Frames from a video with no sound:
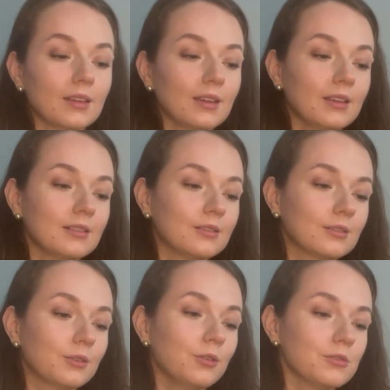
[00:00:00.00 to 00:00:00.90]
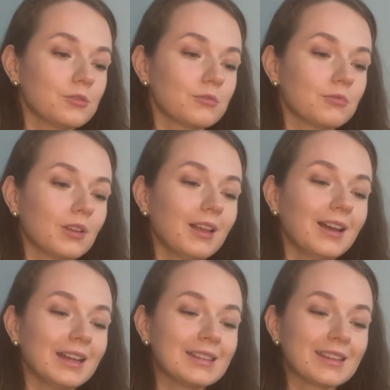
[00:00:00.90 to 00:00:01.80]
it goes through a
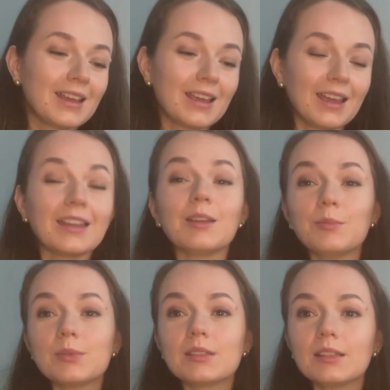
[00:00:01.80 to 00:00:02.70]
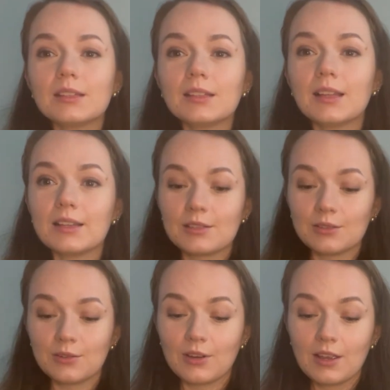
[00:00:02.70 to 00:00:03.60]
lot and I'm using it a lot.
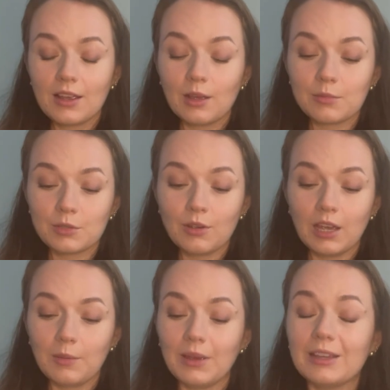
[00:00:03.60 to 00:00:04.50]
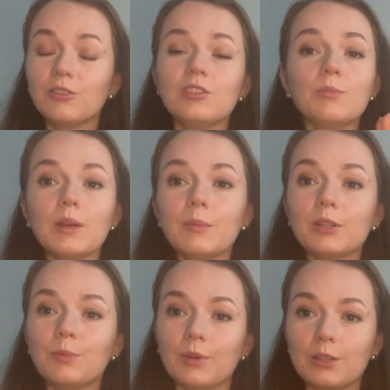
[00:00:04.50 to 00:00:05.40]
So I'm so happy. I don't
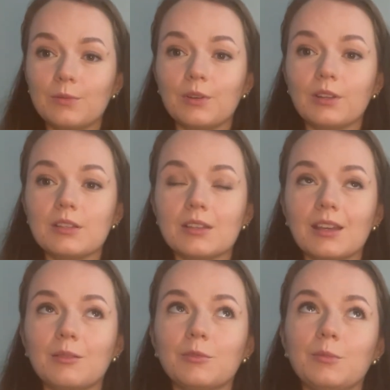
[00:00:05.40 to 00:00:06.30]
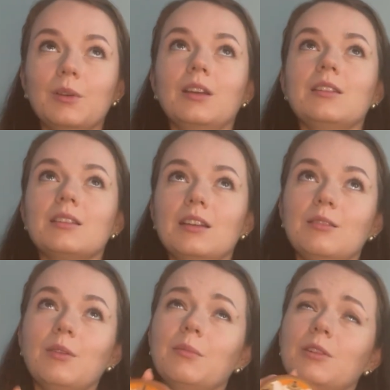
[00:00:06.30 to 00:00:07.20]
remember the price for this item, to be honest. I
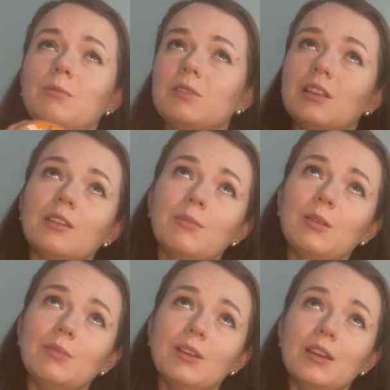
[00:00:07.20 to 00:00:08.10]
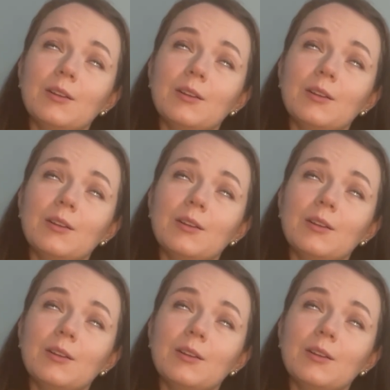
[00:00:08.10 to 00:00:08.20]
remember it was like maybe